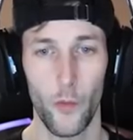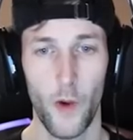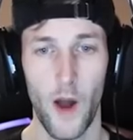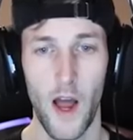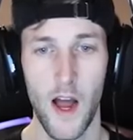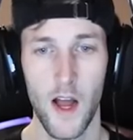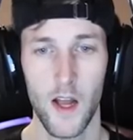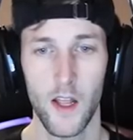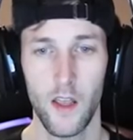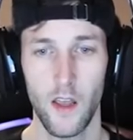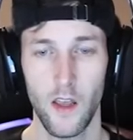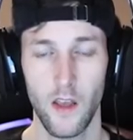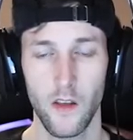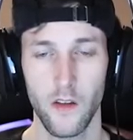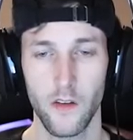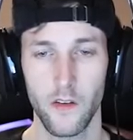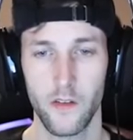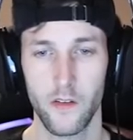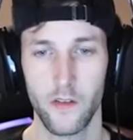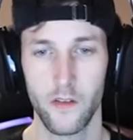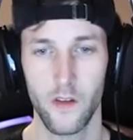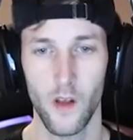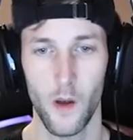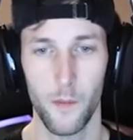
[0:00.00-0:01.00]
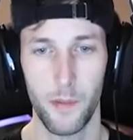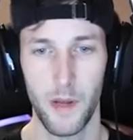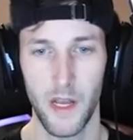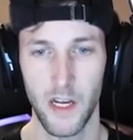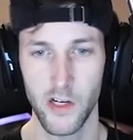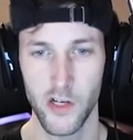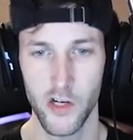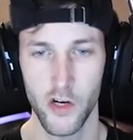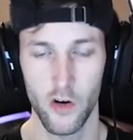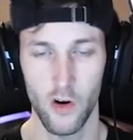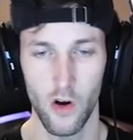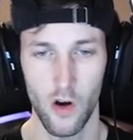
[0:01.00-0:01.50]
Rock, is a
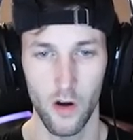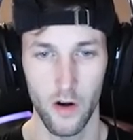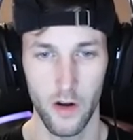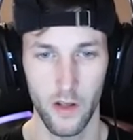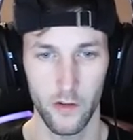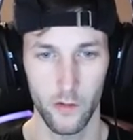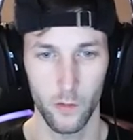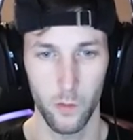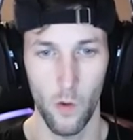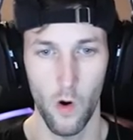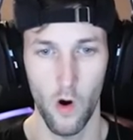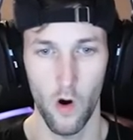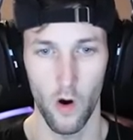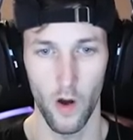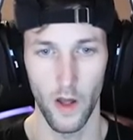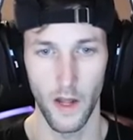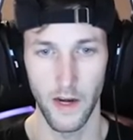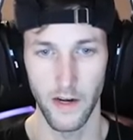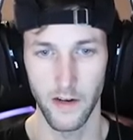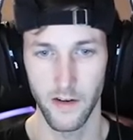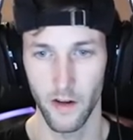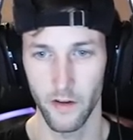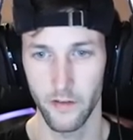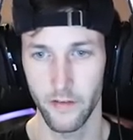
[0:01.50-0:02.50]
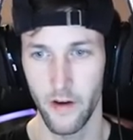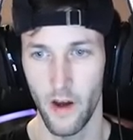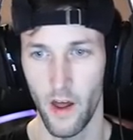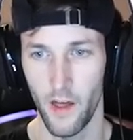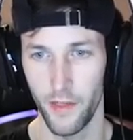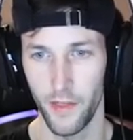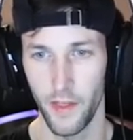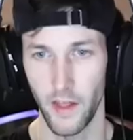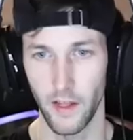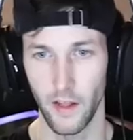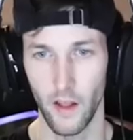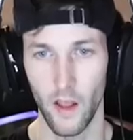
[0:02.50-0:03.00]
picture on his wall, and it does
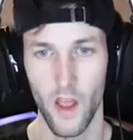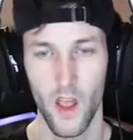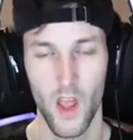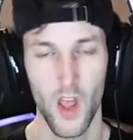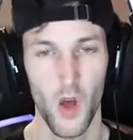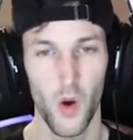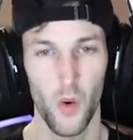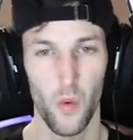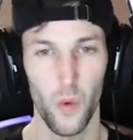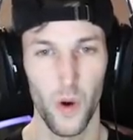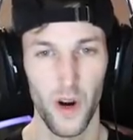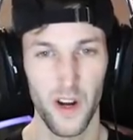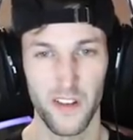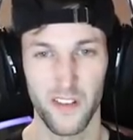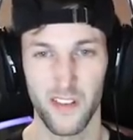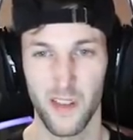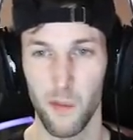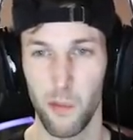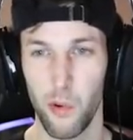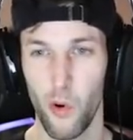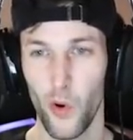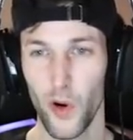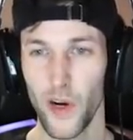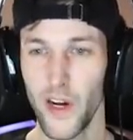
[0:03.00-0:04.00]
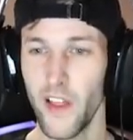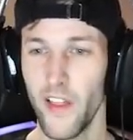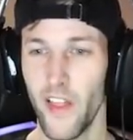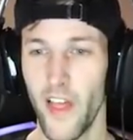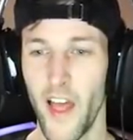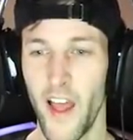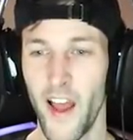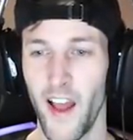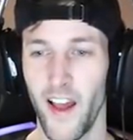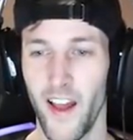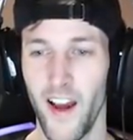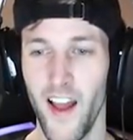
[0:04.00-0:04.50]
nothing. What is the point of
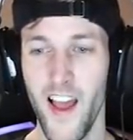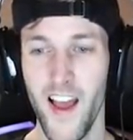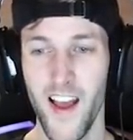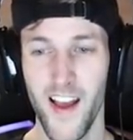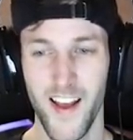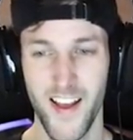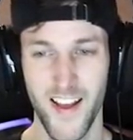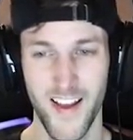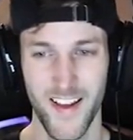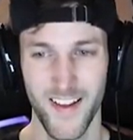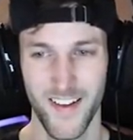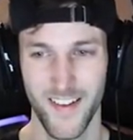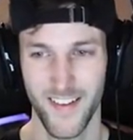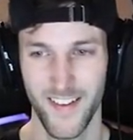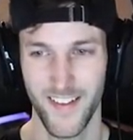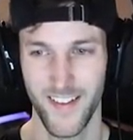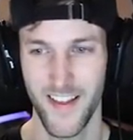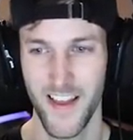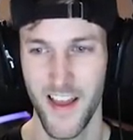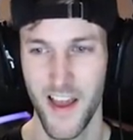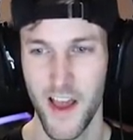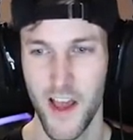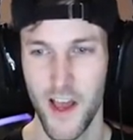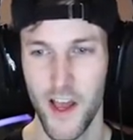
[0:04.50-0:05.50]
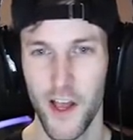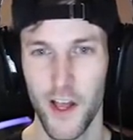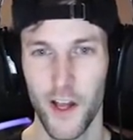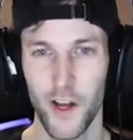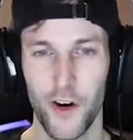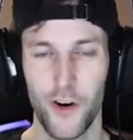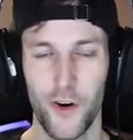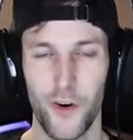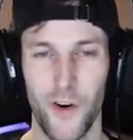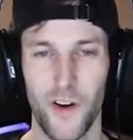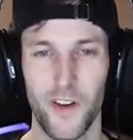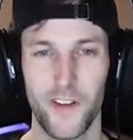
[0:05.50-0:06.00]
that?
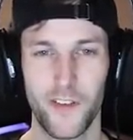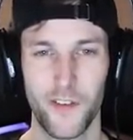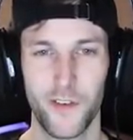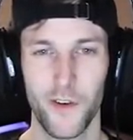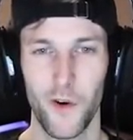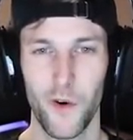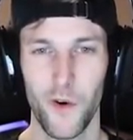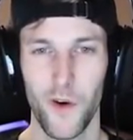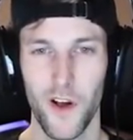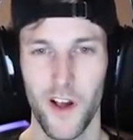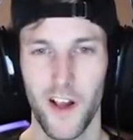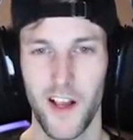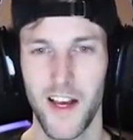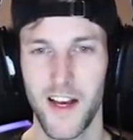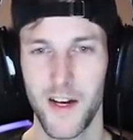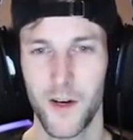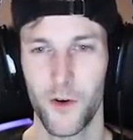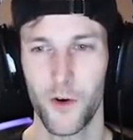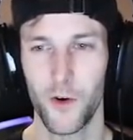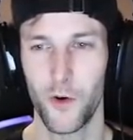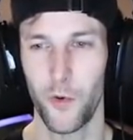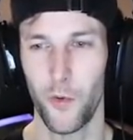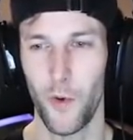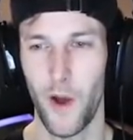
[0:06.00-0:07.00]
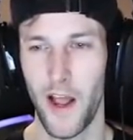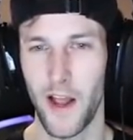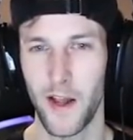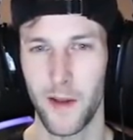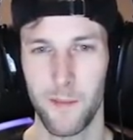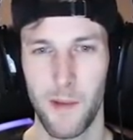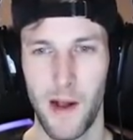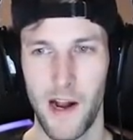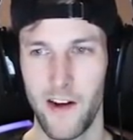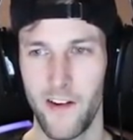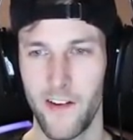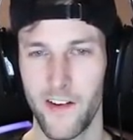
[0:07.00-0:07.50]
Crystal
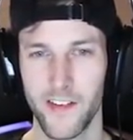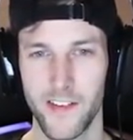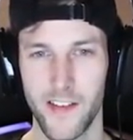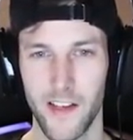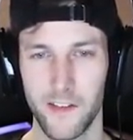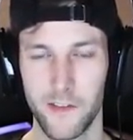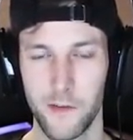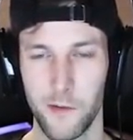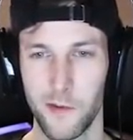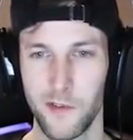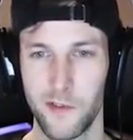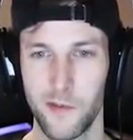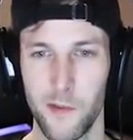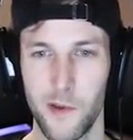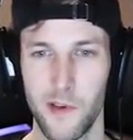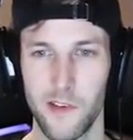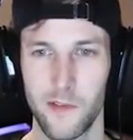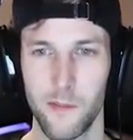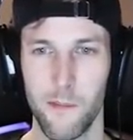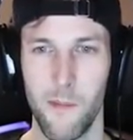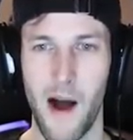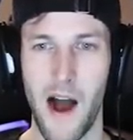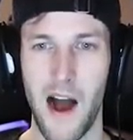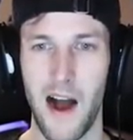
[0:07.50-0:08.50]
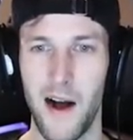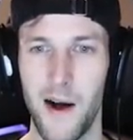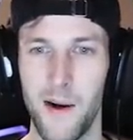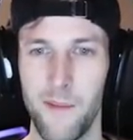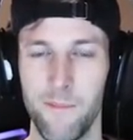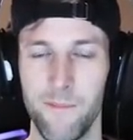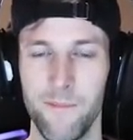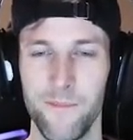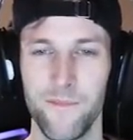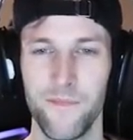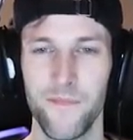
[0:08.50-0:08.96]
Quagmire, is that supposed to be his mom?